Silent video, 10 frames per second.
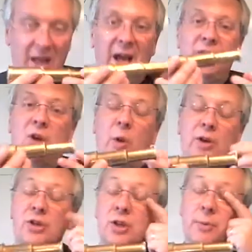And the
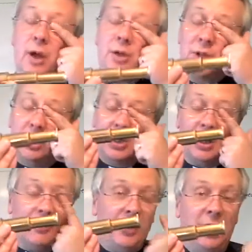question to be asking
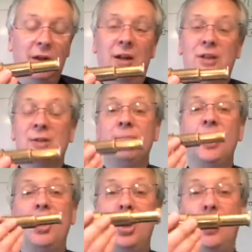yourself here is,
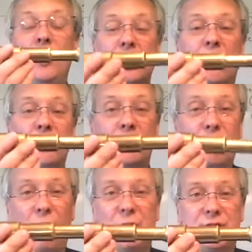who is on the
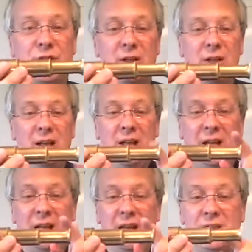cross?
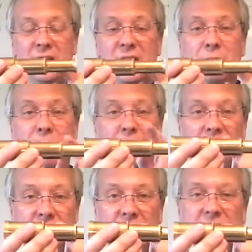Is it the Spirit?
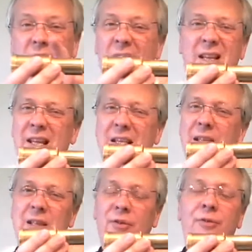Is it the Son? Is
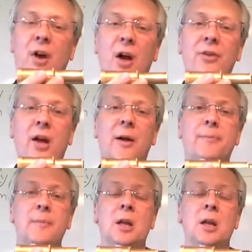it the Father?